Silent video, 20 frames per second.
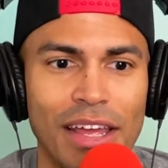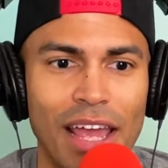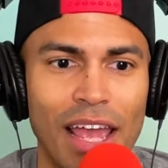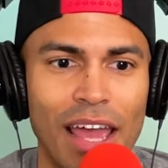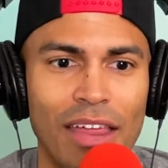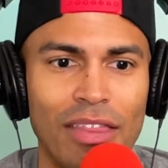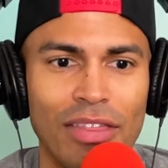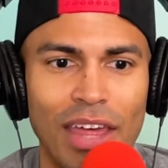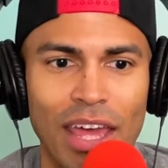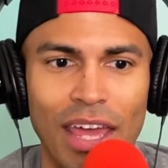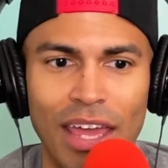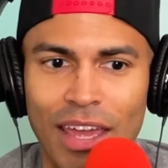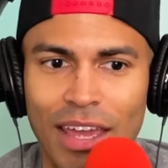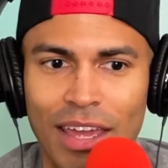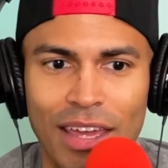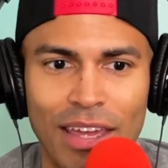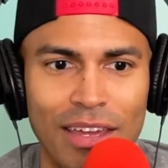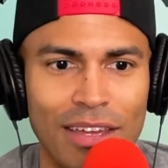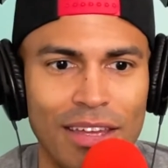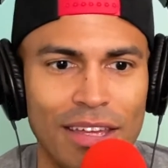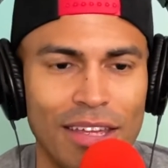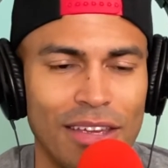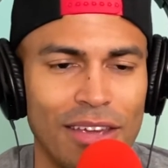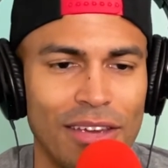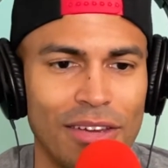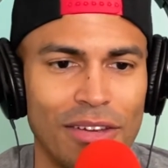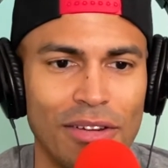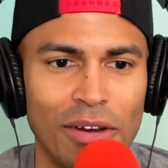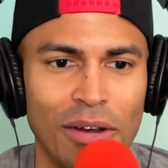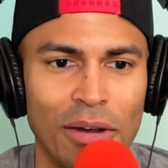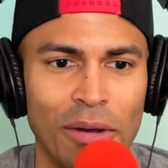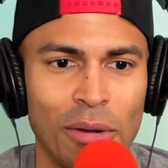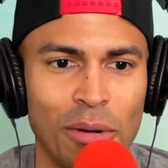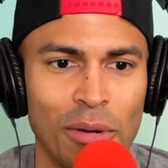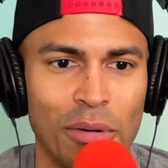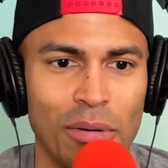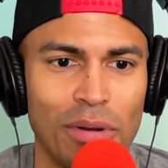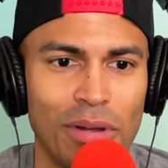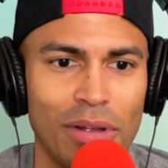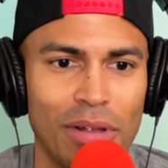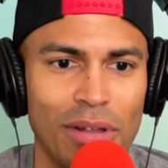and they, knew